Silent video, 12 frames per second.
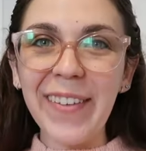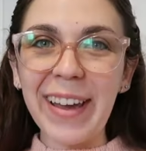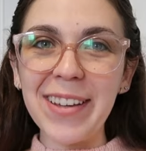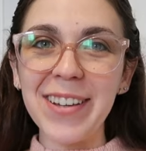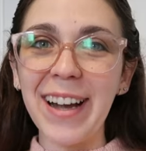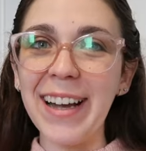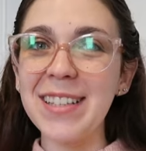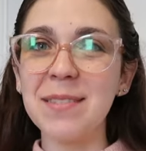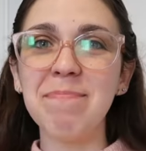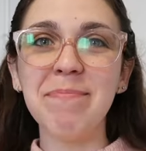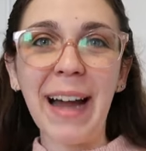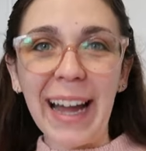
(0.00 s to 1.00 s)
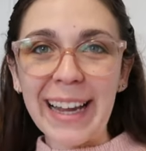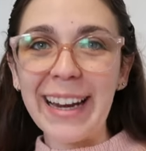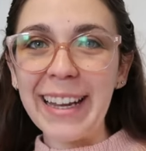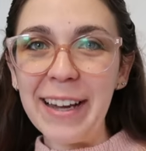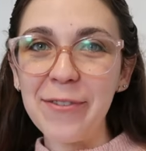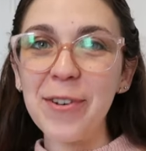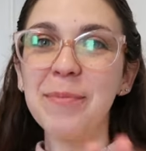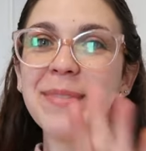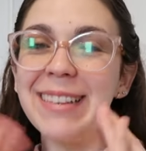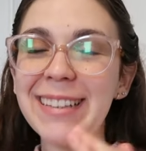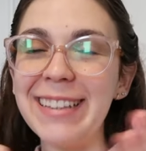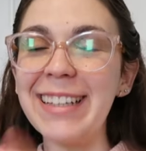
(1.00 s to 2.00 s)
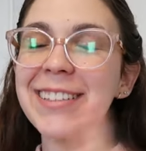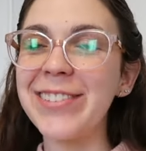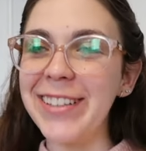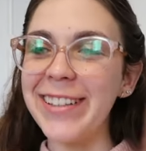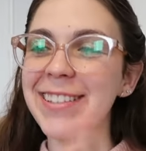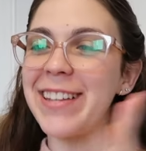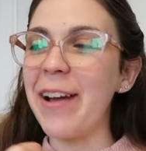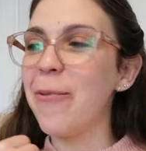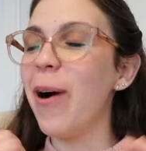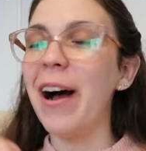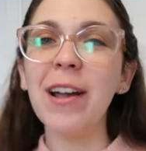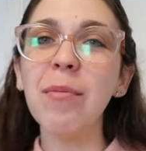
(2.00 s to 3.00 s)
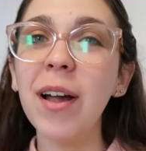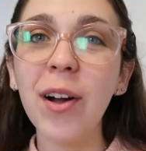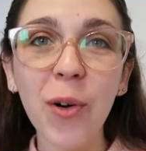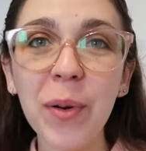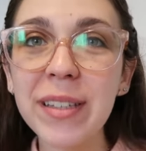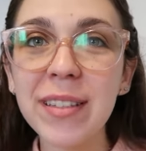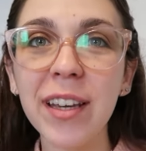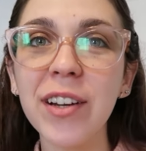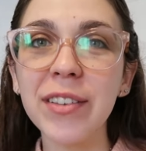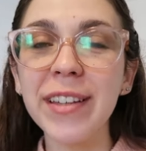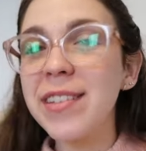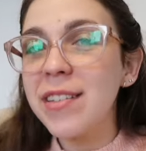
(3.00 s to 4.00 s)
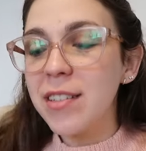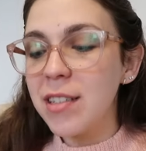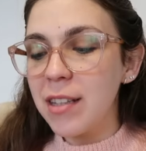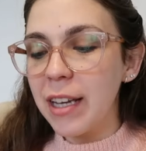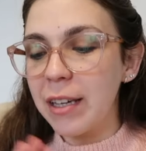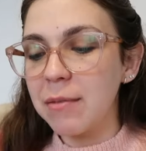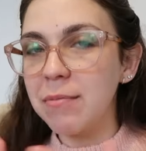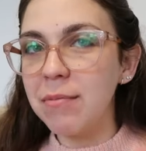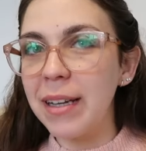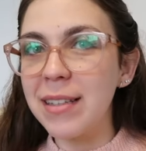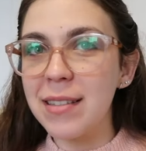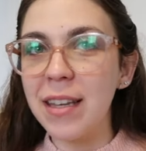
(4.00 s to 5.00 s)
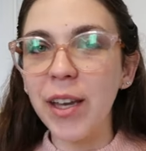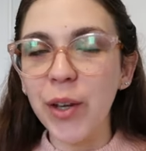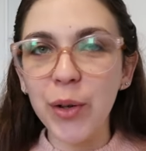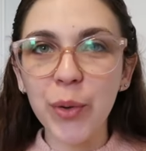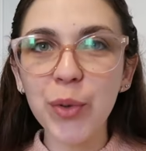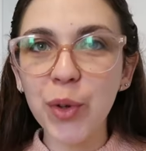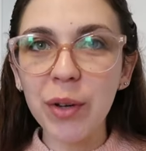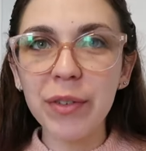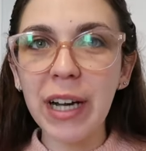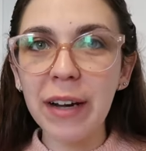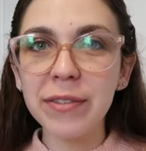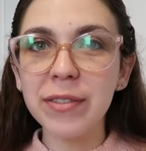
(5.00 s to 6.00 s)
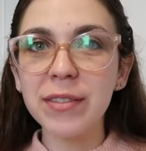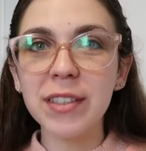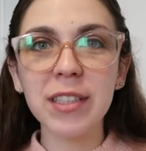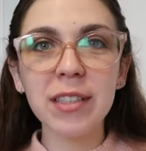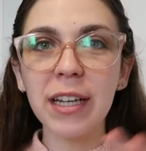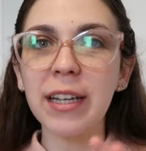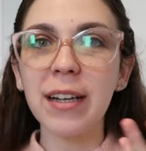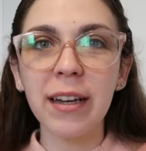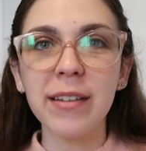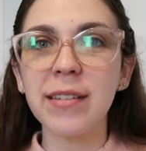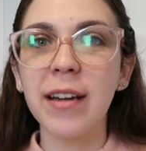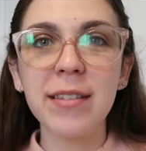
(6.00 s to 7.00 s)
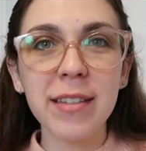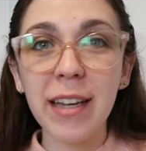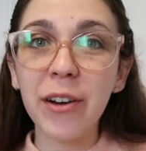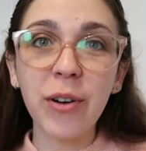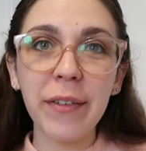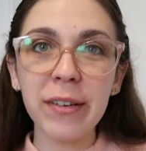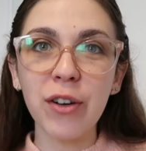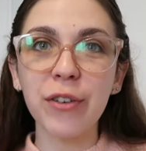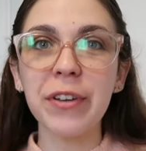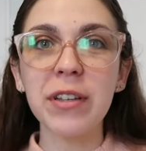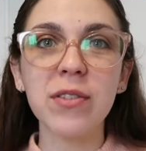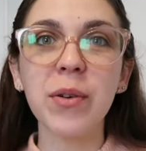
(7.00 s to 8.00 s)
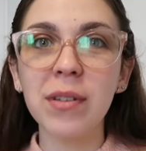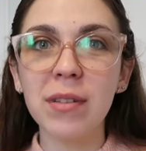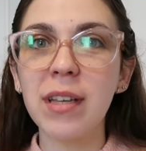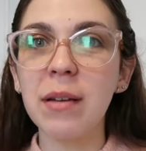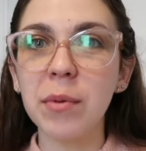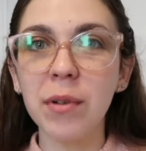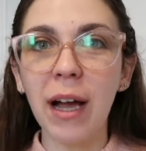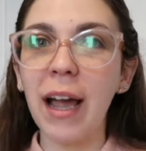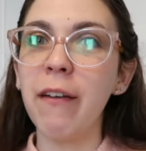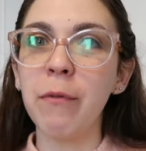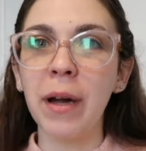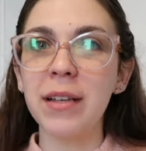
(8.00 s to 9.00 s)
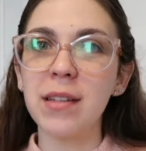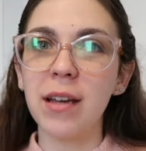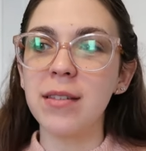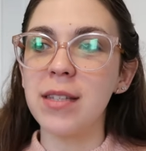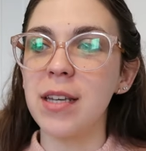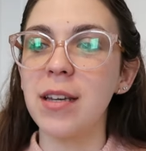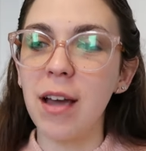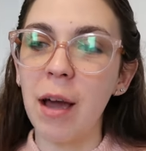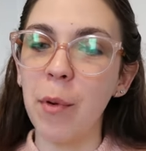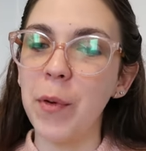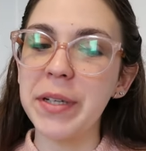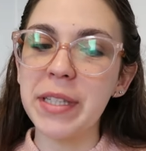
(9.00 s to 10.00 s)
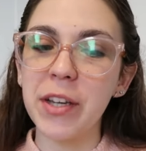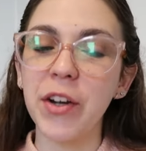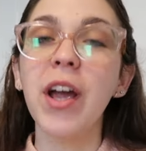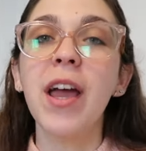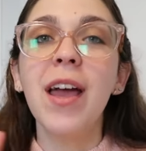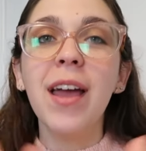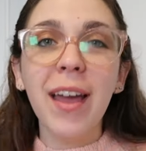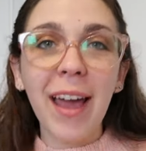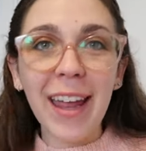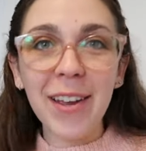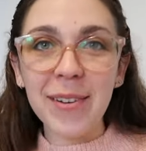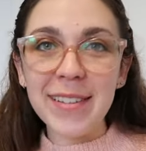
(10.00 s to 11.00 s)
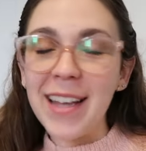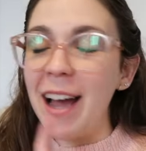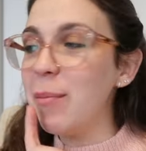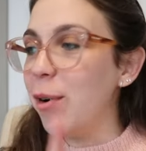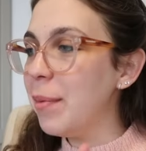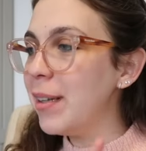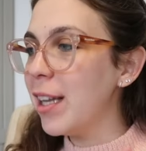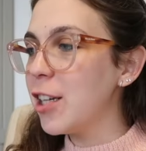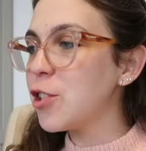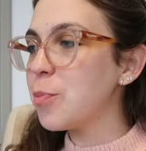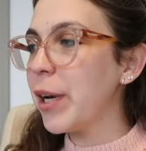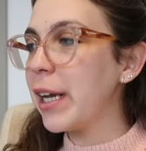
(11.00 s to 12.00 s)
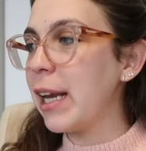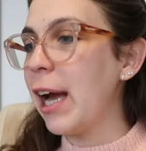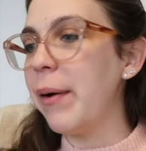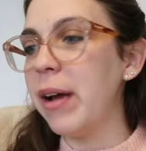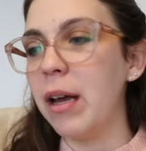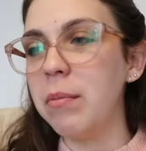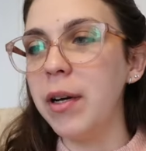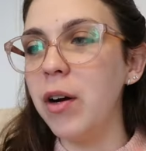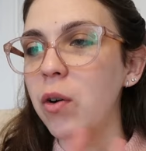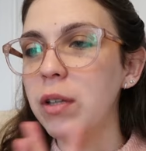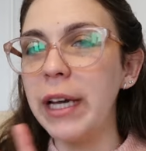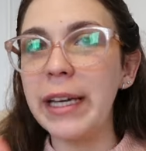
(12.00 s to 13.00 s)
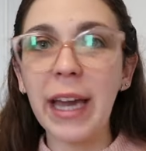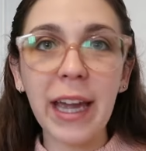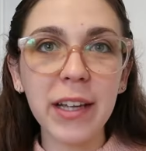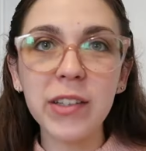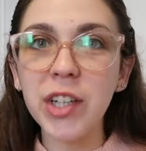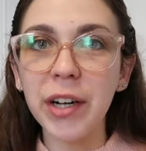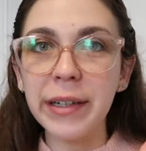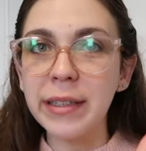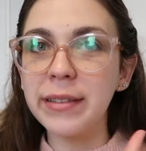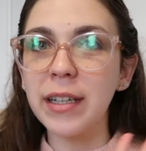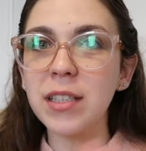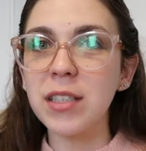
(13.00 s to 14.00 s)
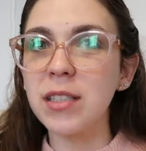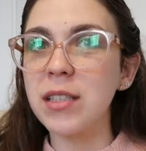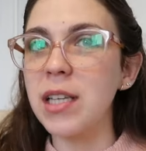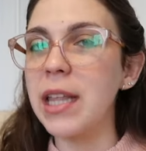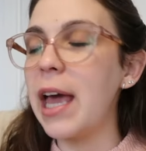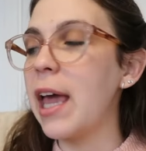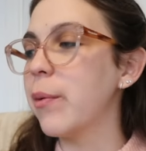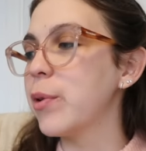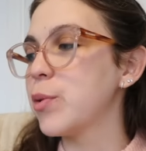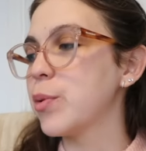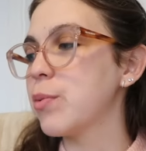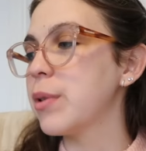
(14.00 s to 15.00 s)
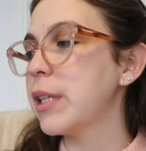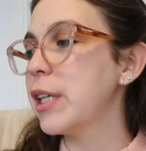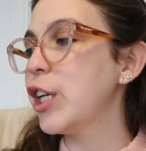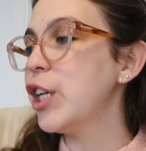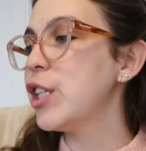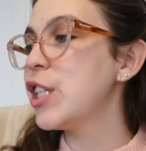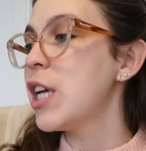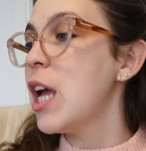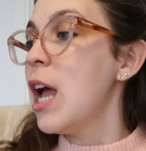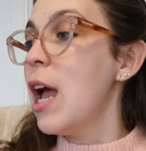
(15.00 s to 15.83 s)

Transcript: Okay, you guys, back at it from literally this. Why am I always here? This is just like my seat, you know? Do you ever have just like an assigned seat? I don't have an office, so in the table, I have my assigned seat. I'm always here. Anyways, I'm on my lunch break now. I had my whole like HR induction today, which was really good.